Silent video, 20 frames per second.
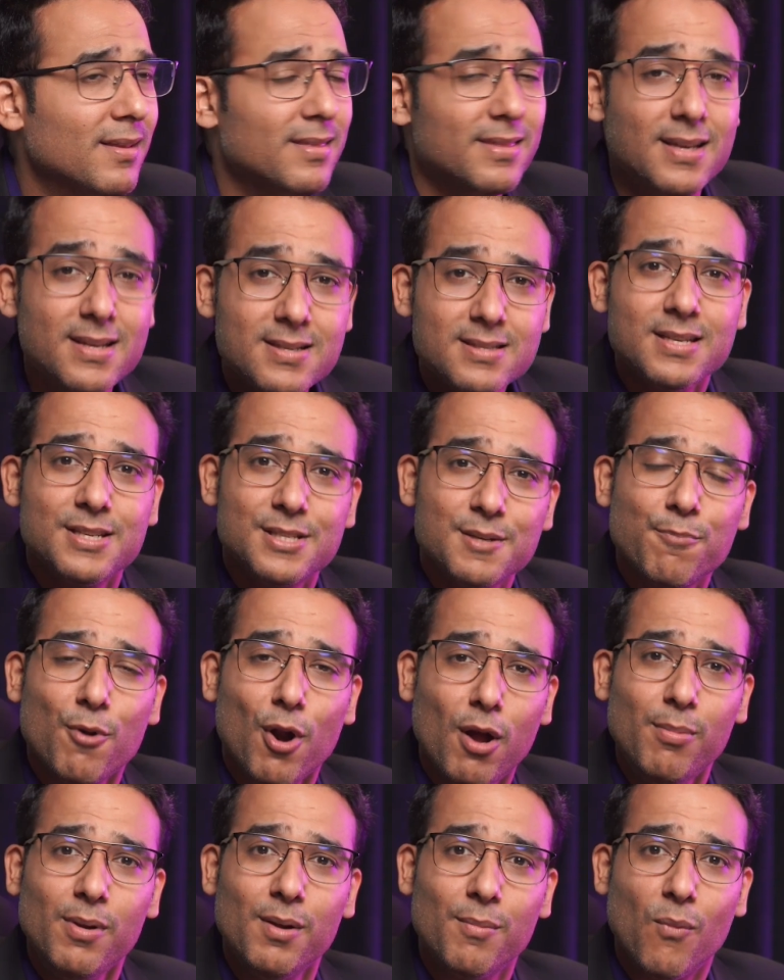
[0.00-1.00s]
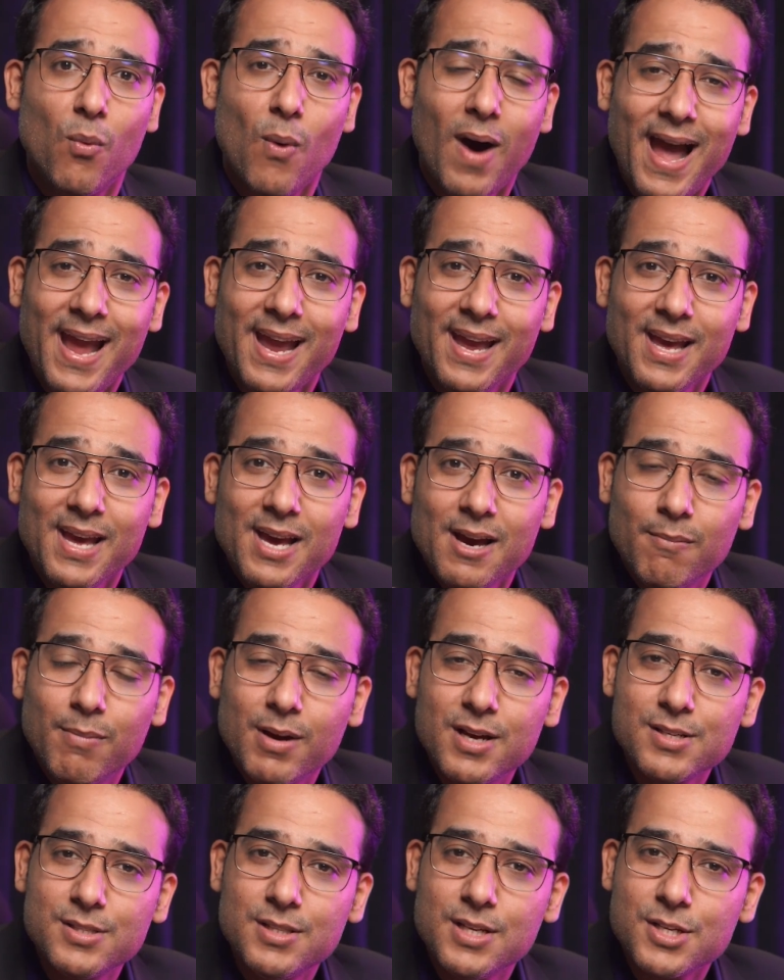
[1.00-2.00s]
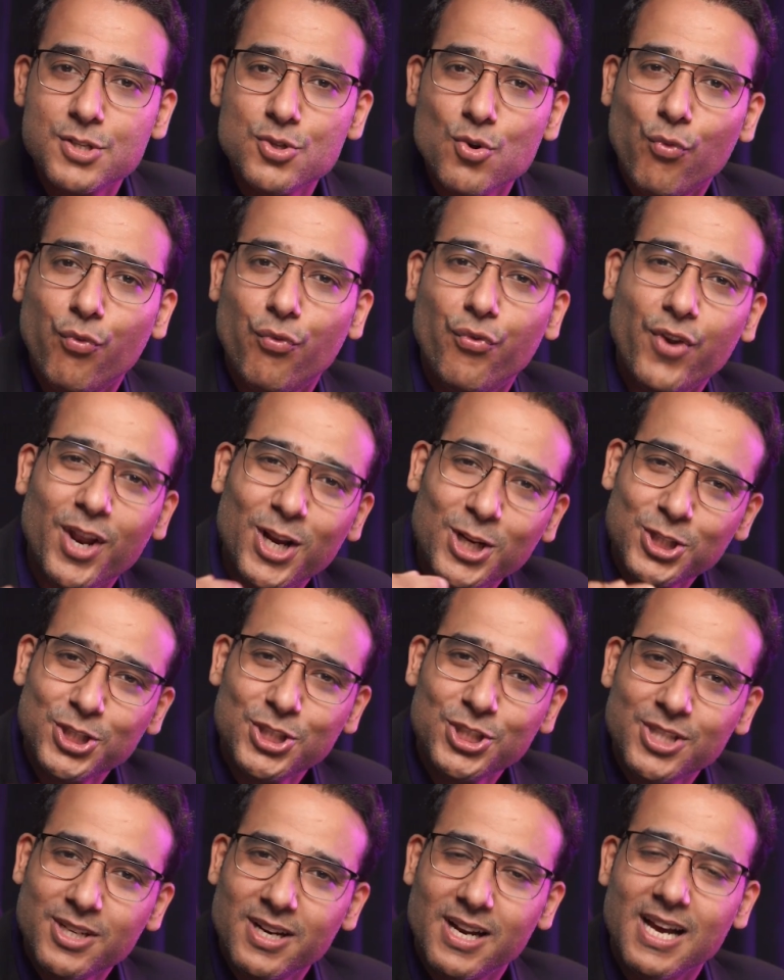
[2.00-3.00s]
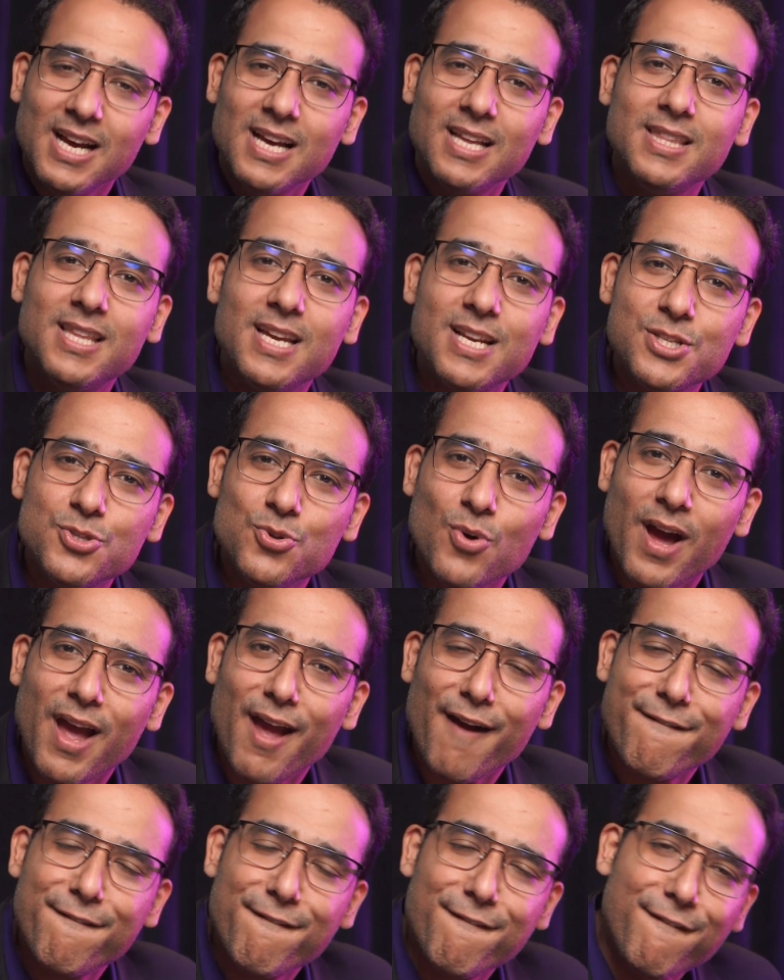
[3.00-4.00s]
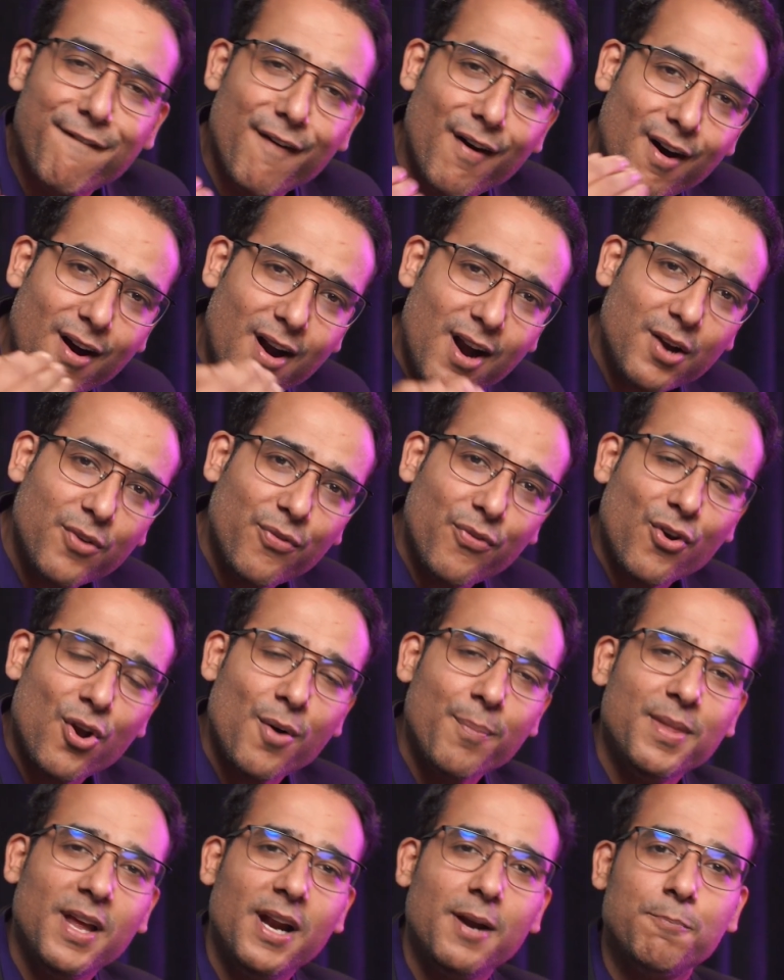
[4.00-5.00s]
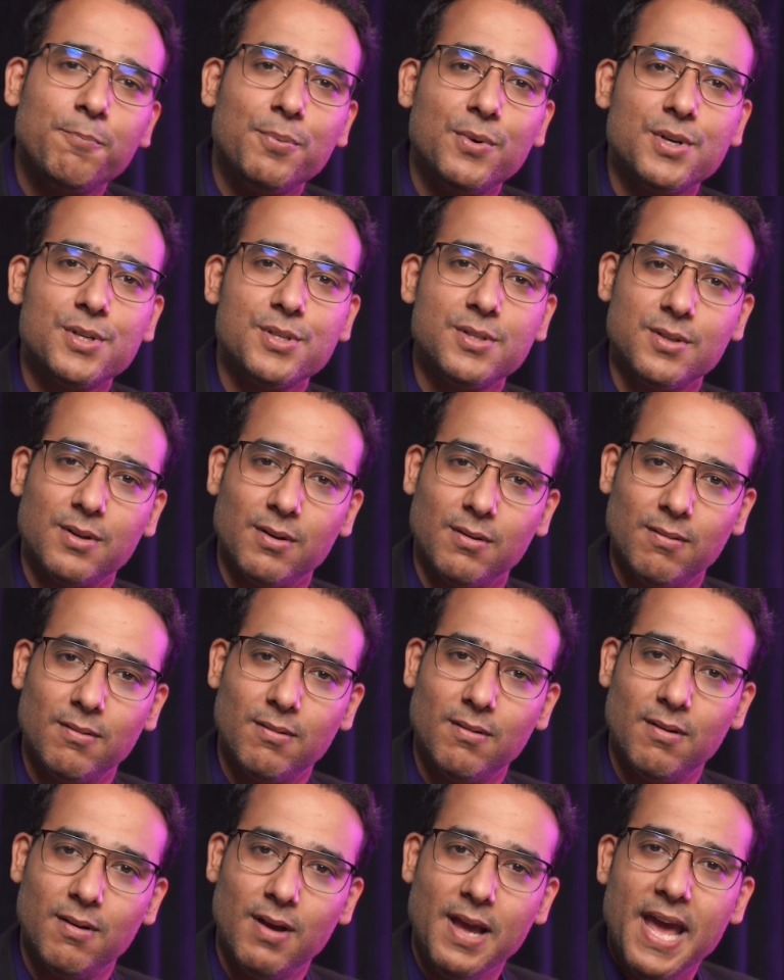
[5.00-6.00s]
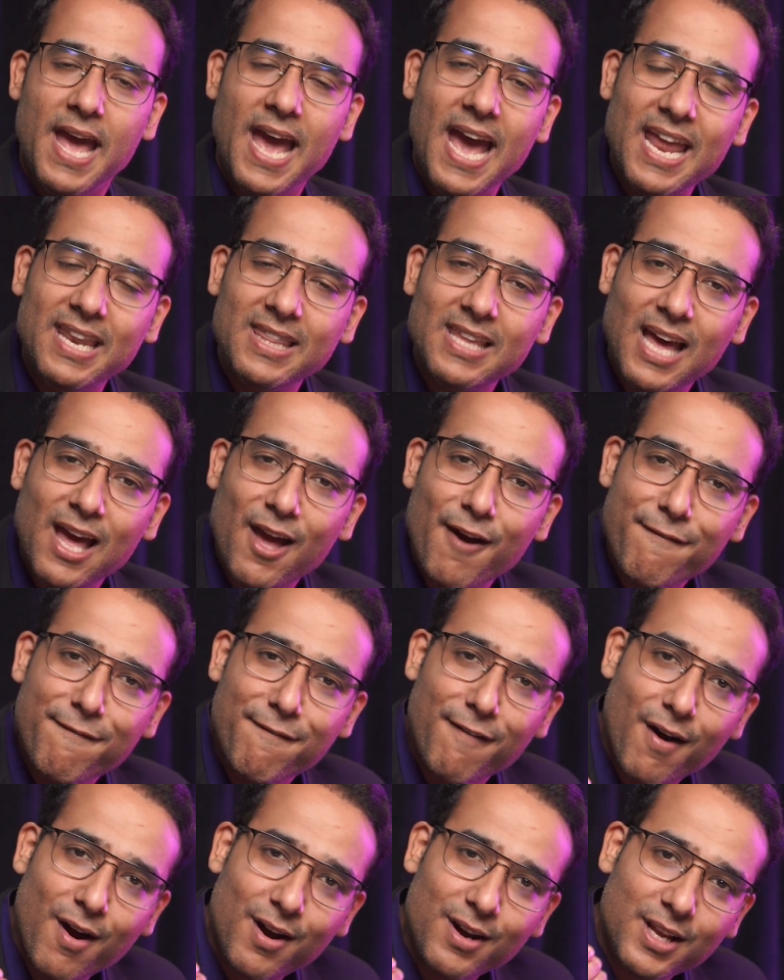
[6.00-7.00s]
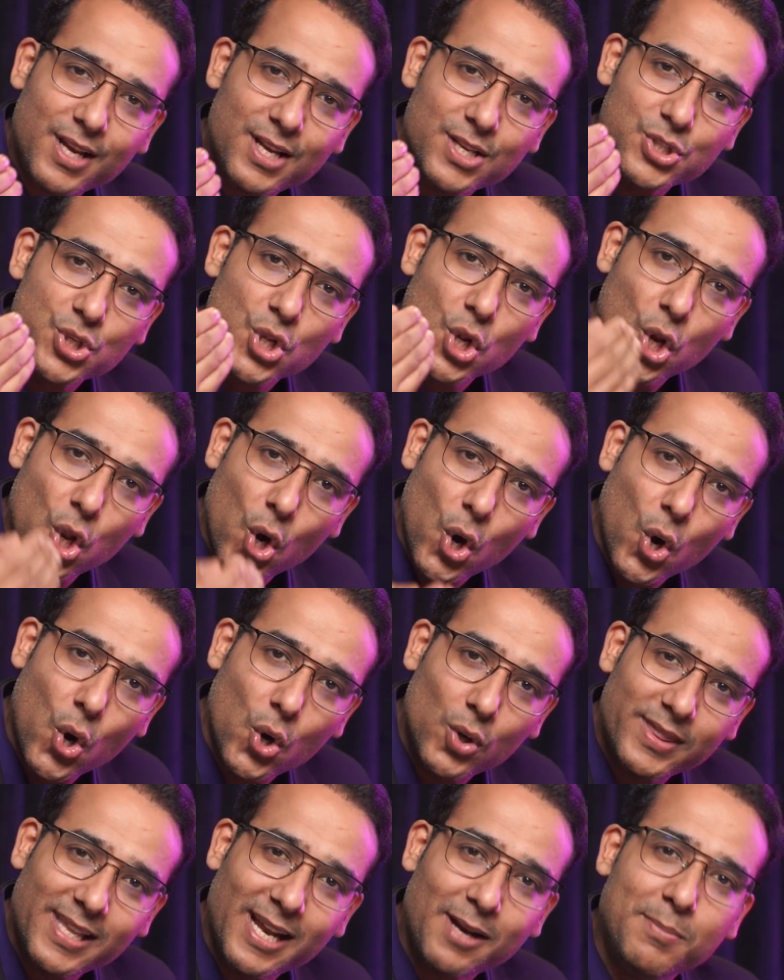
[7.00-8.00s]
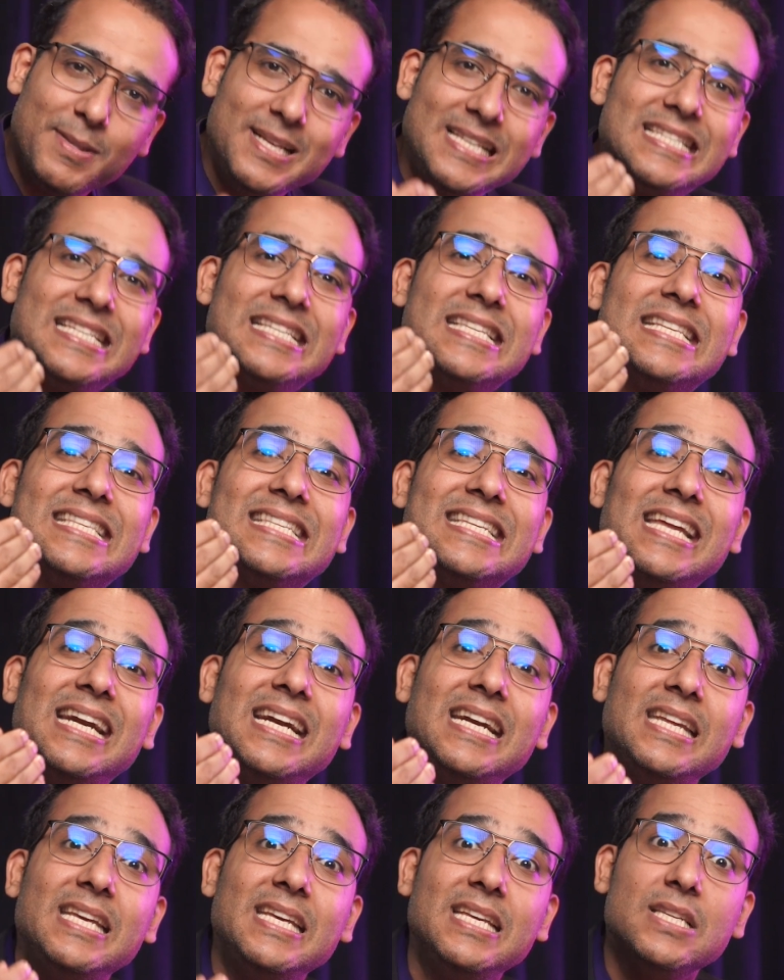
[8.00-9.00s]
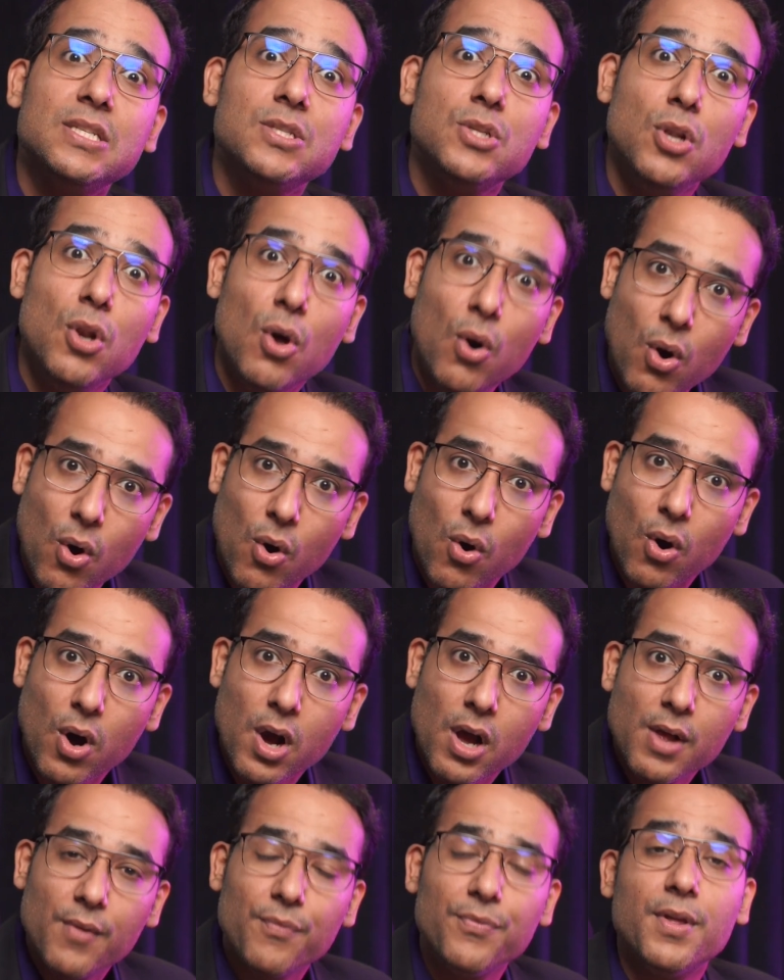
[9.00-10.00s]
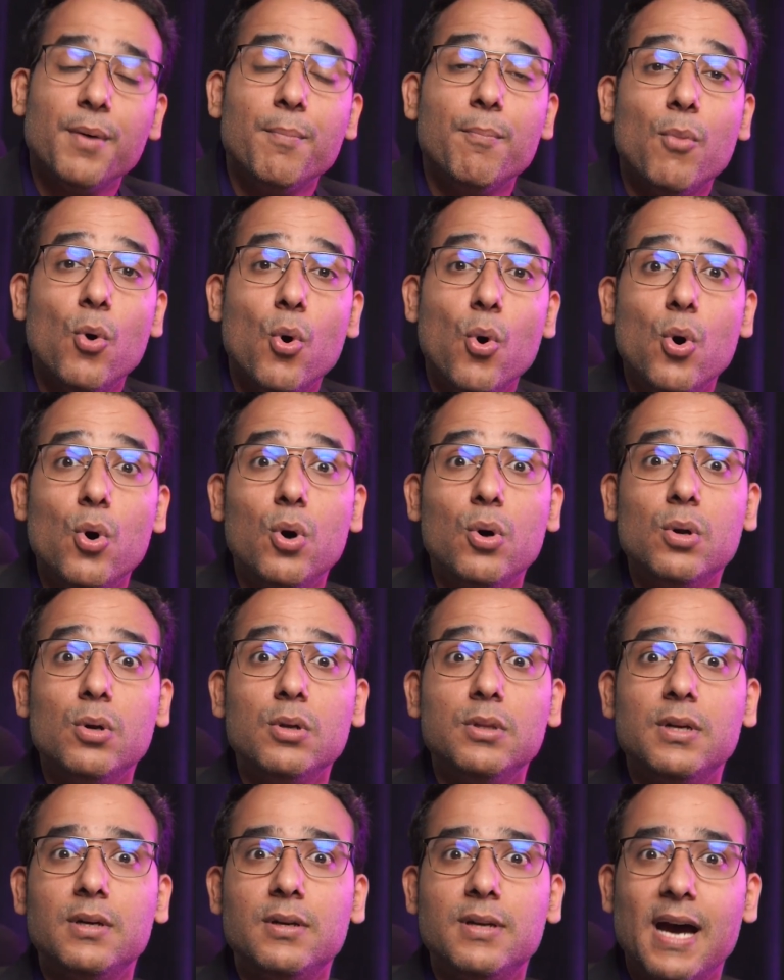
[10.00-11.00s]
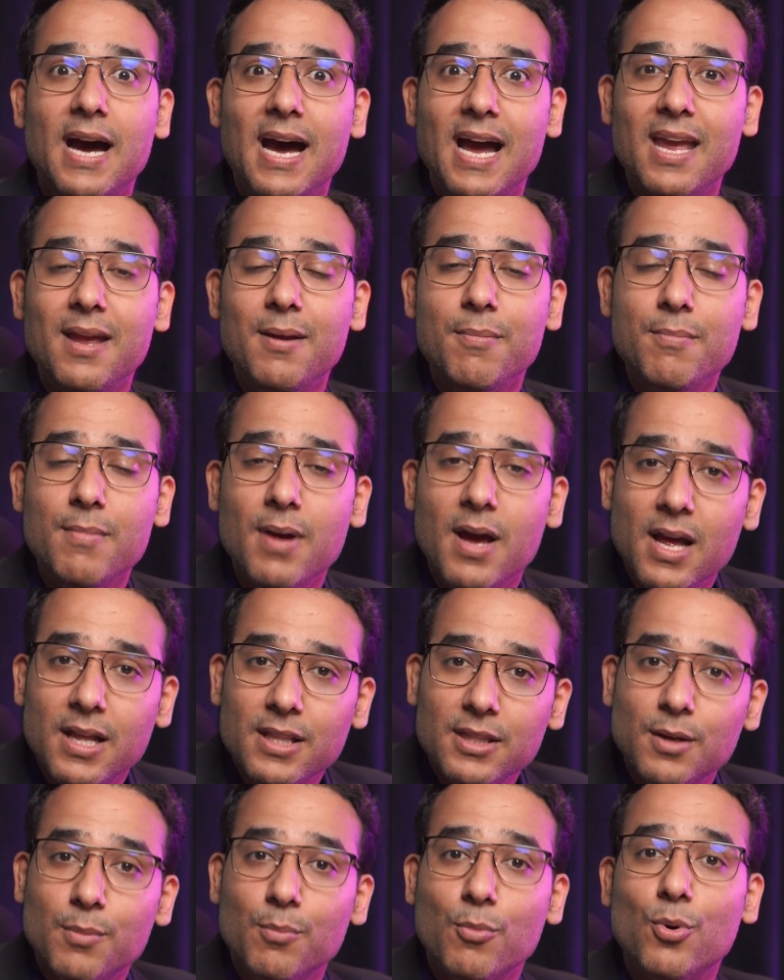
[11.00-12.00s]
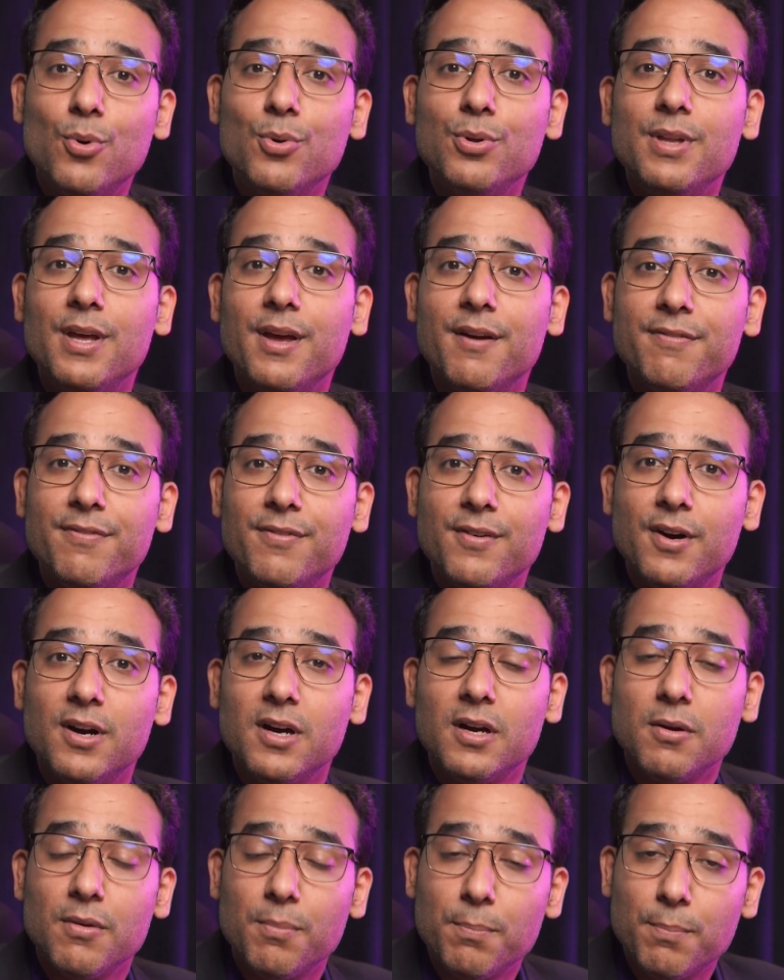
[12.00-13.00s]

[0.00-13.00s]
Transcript: This is a problem. Why? Because there is no friction, there is no effort from that person. And the effort is low, that means the sincerity is low. the more the time, the more the effort